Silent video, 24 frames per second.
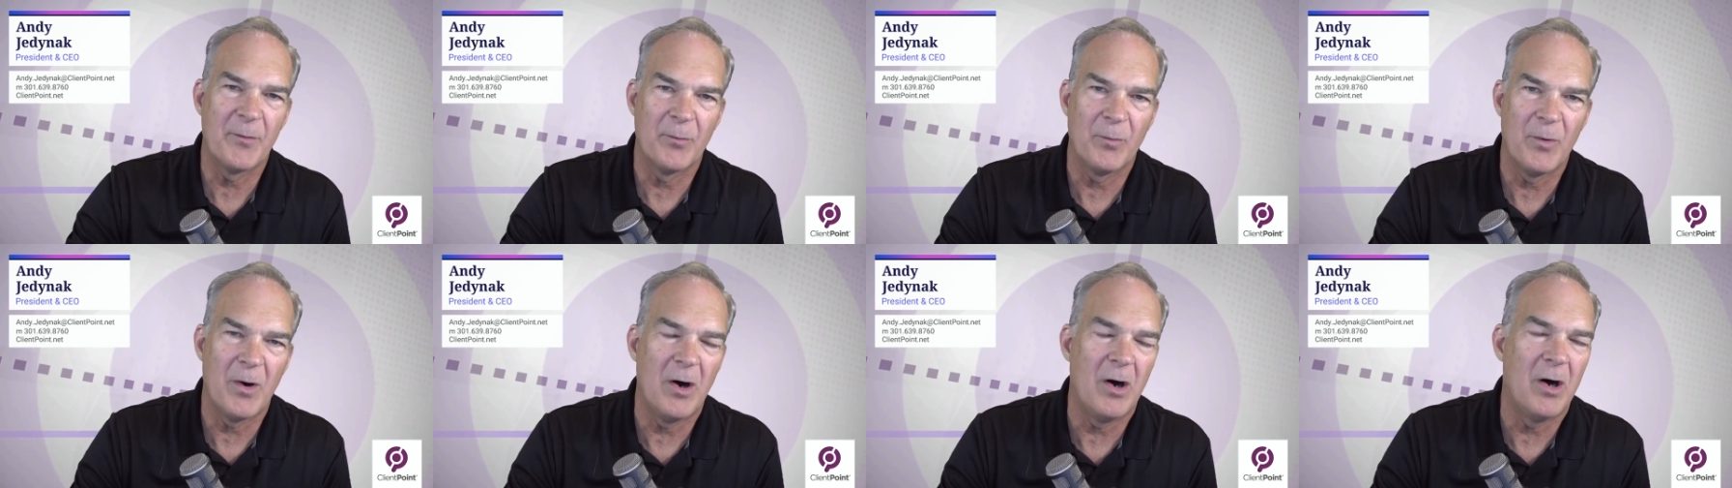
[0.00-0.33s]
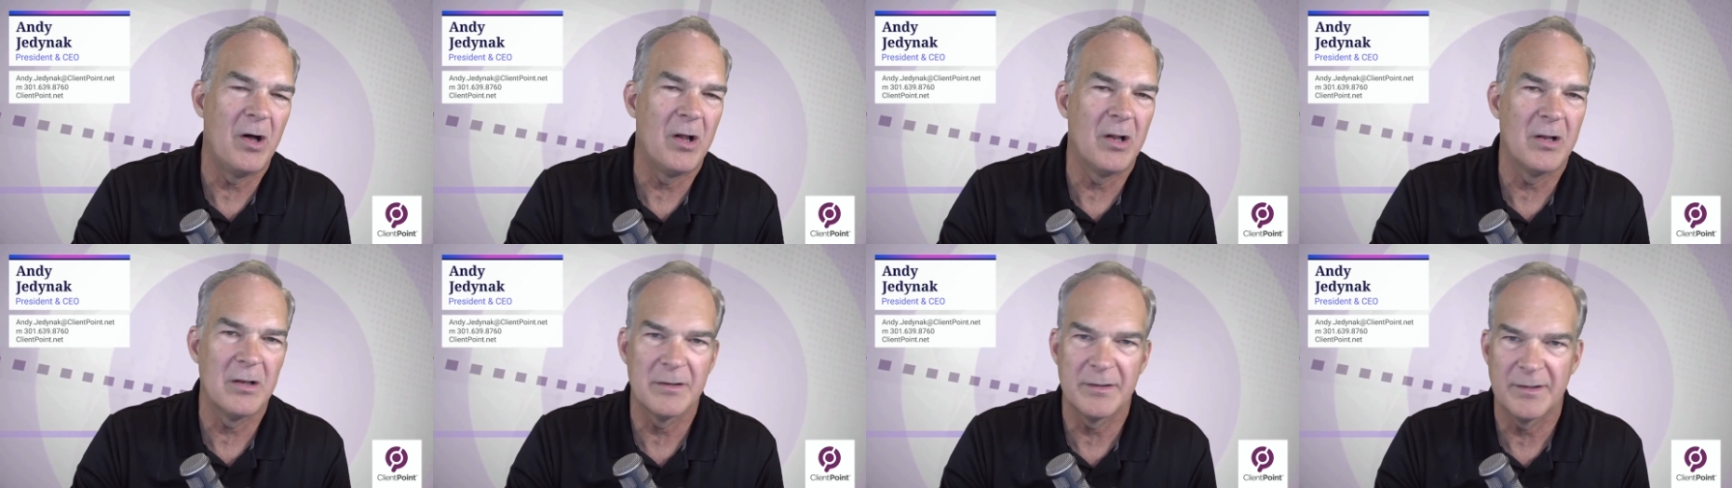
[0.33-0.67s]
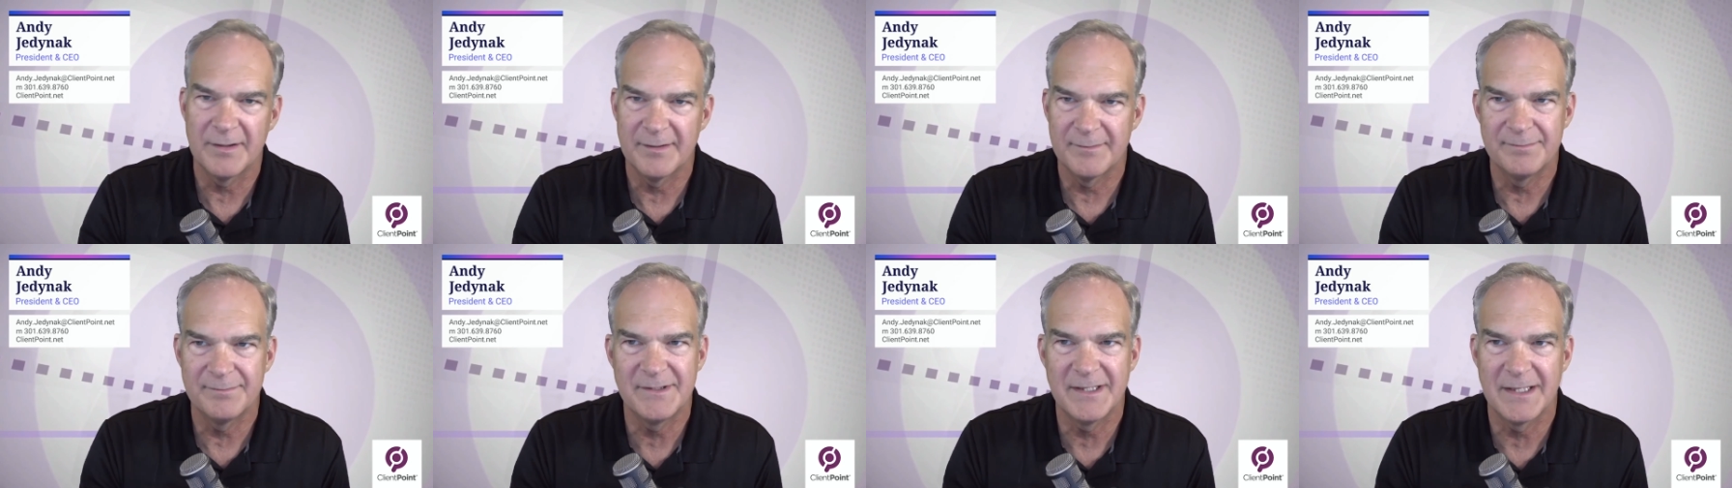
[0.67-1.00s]
the wall
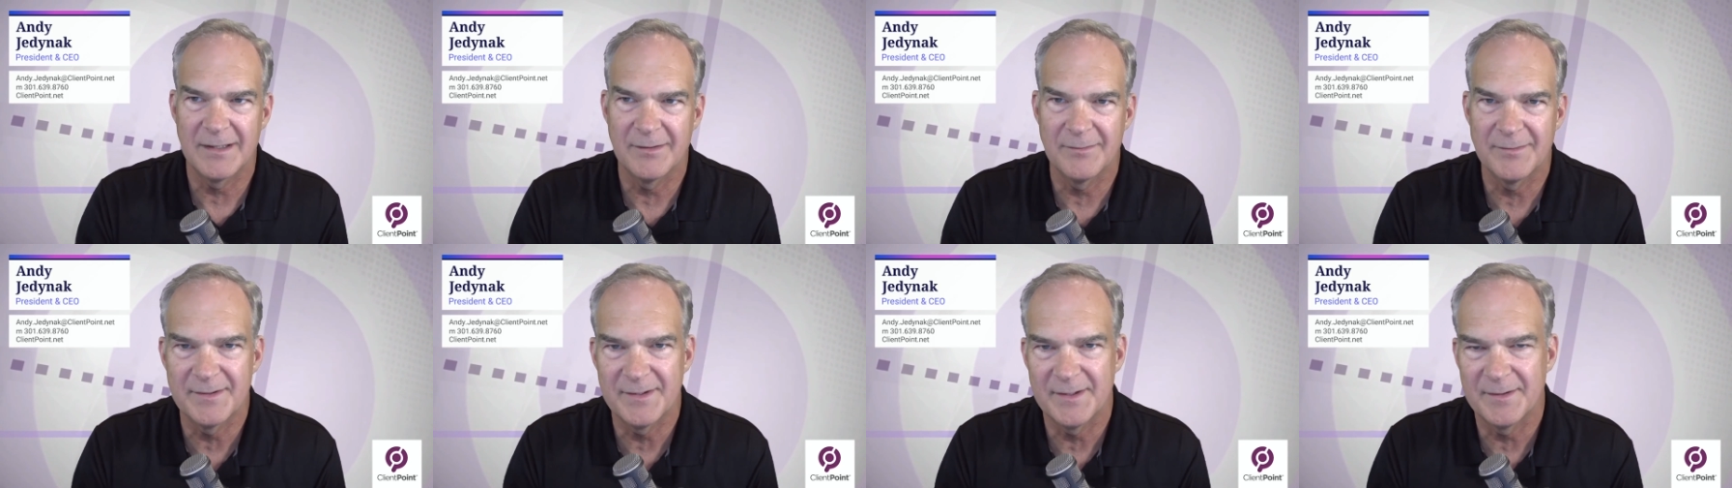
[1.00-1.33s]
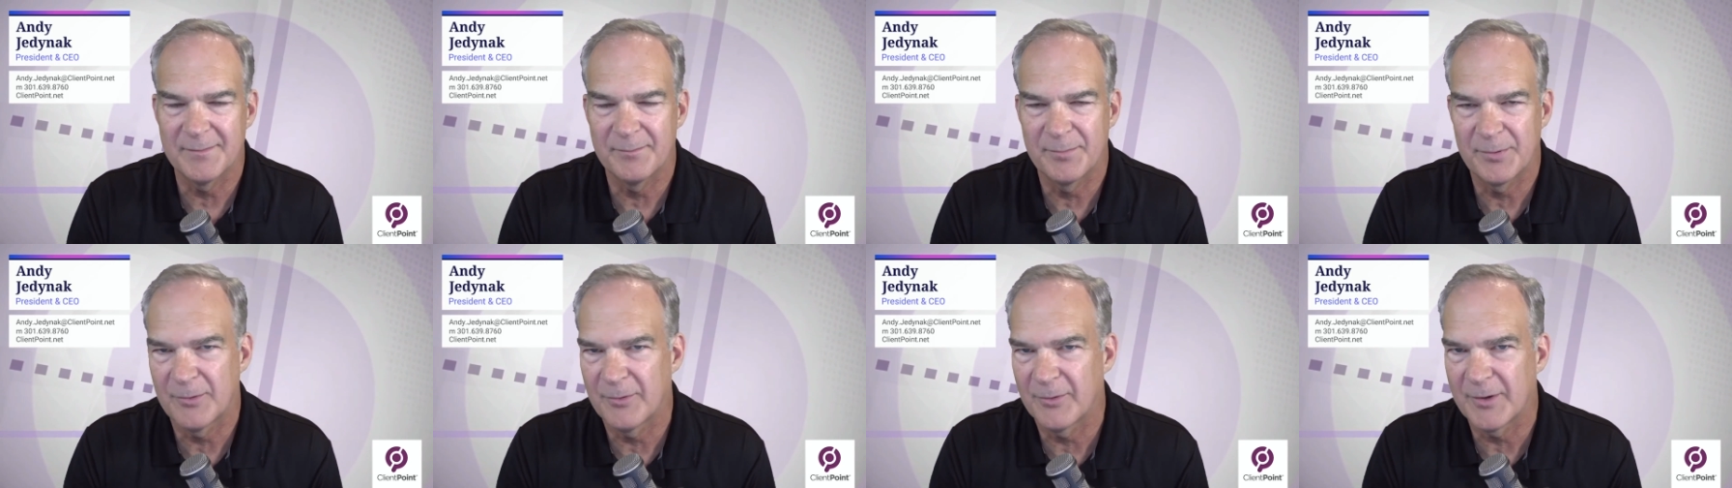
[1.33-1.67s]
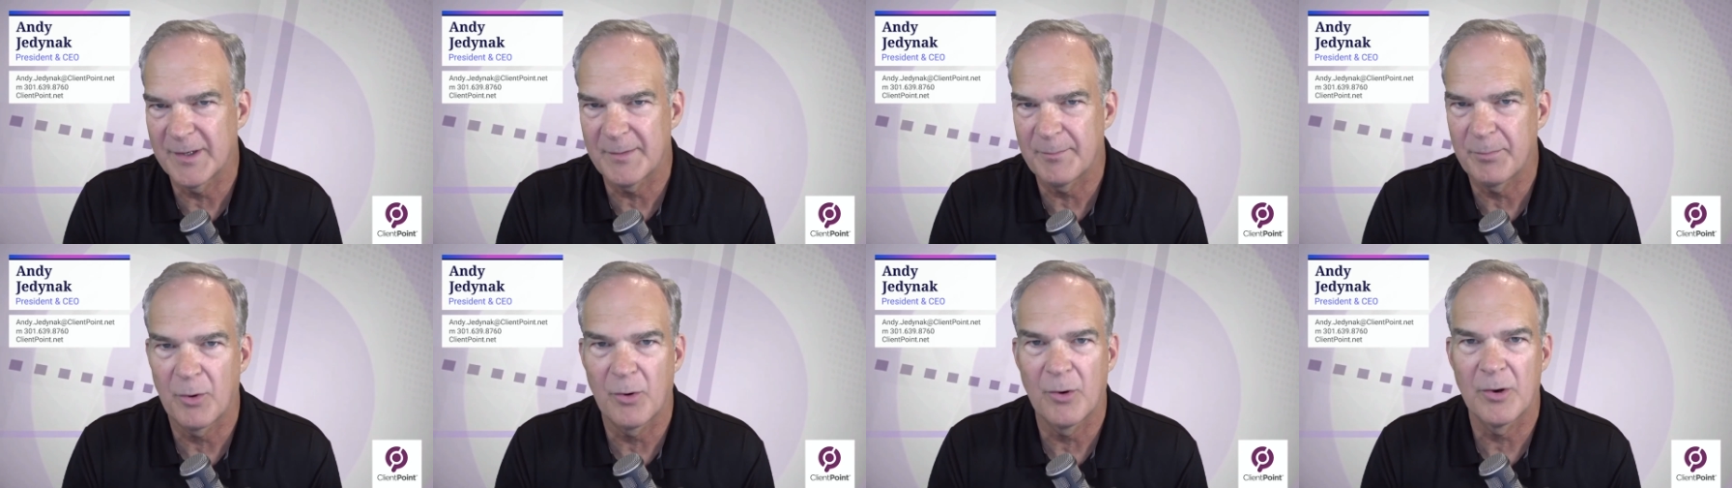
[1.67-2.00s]
or, in the
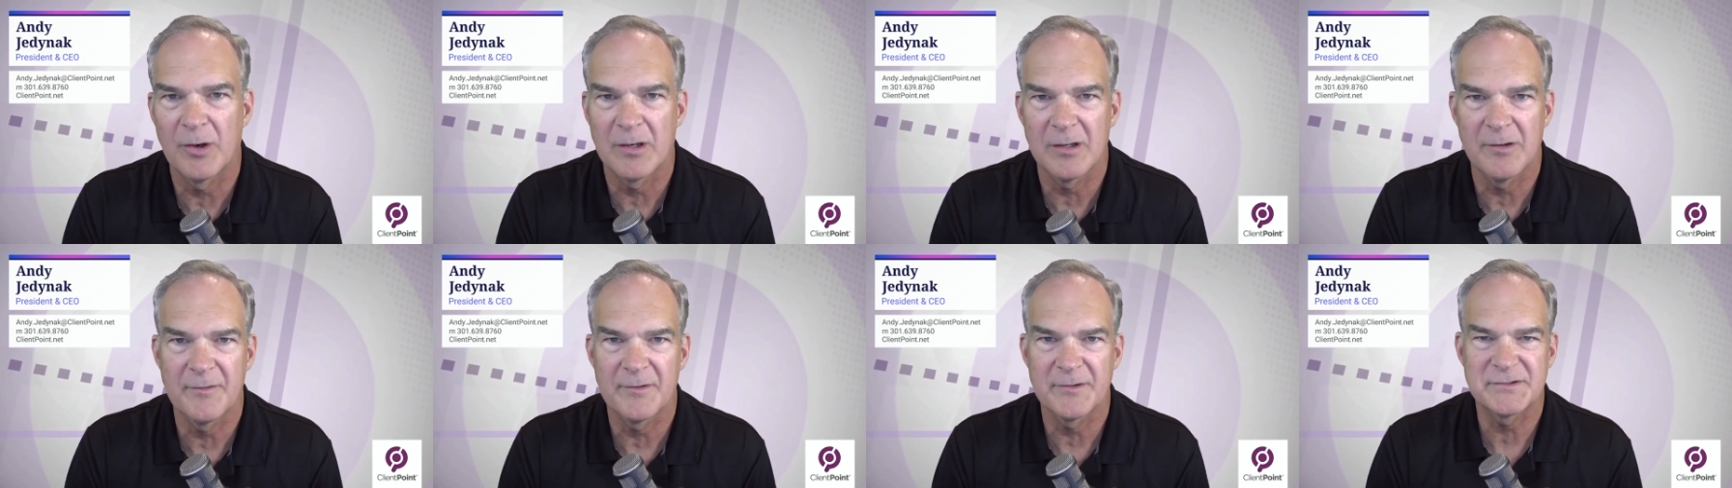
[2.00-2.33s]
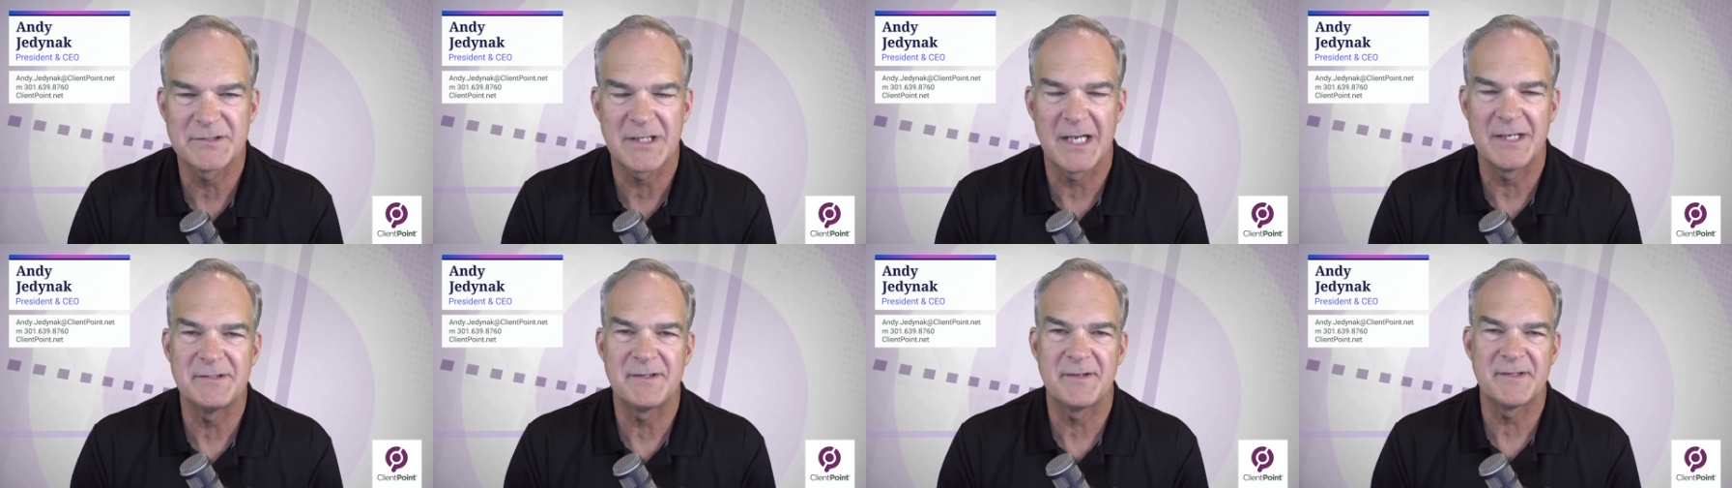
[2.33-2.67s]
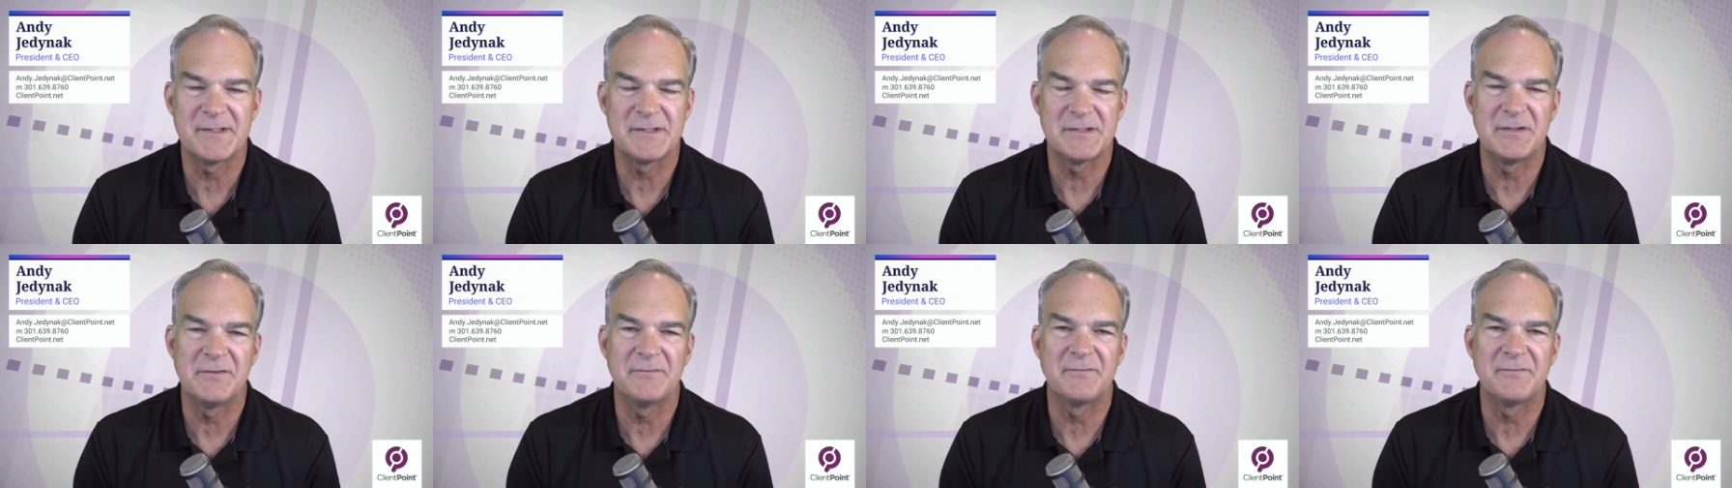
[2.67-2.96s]
employee portal, those kinds of things.